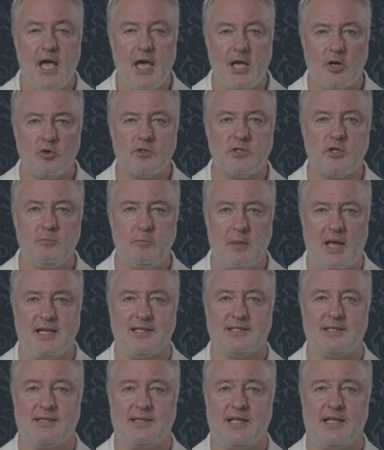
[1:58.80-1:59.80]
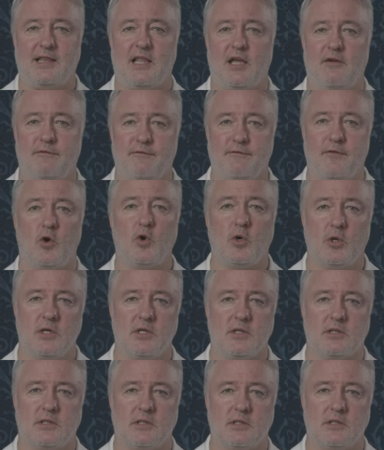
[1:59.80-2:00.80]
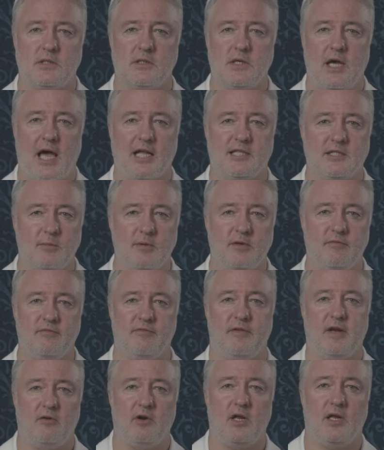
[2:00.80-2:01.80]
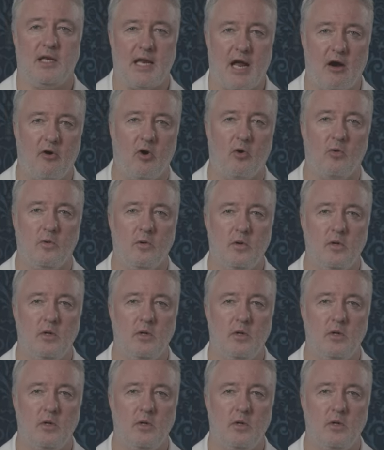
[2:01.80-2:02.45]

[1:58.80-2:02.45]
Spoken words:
It also meant that their focus had to be very narrow